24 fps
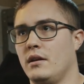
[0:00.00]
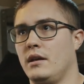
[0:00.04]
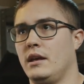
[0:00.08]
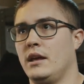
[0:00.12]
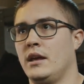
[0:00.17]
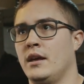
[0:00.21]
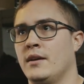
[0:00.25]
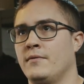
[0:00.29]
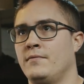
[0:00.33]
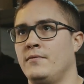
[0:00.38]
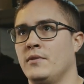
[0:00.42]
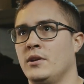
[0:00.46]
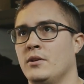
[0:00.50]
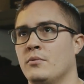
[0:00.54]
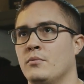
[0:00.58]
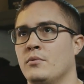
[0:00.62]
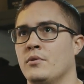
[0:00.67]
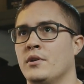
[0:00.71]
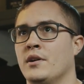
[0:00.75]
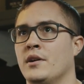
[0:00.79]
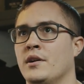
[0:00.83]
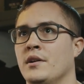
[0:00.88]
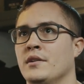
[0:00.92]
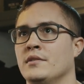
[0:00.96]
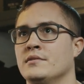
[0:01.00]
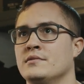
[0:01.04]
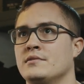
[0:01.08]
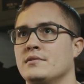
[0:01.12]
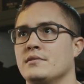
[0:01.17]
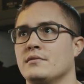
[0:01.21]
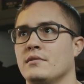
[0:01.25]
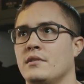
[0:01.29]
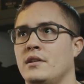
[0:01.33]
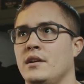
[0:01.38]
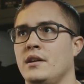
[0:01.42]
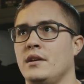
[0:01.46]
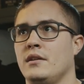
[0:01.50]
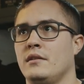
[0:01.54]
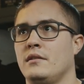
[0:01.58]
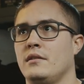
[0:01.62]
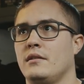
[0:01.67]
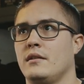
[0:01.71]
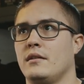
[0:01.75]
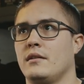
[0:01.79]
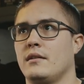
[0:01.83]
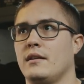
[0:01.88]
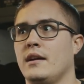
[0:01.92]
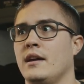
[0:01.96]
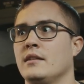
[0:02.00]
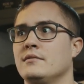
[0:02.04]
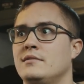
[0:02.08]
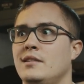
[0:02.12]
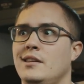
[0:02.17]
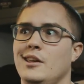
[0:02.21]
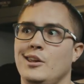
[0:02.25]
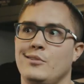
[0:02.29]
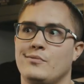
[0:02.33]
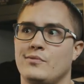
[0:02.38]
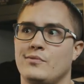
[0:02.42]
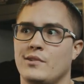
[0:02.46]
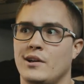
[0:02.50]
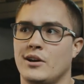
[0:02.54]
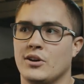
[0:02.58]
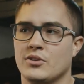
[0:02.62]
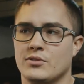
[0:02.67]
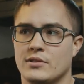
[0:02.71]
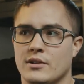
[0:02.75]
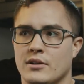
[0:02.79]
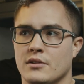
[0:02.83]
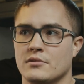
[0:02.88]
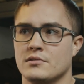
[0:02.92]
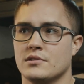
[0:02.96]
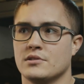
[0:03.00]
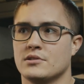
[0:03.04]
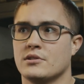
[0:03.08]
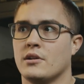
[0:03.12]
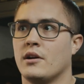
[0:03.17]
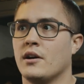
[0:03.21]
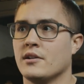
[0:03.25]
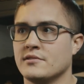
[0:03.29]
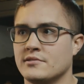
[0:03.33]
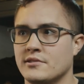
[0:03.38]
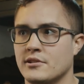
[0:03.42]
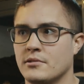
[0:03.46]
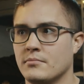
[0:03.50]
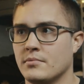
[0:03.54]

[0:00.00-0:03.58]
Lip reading: if it was like Antifa out there just causing a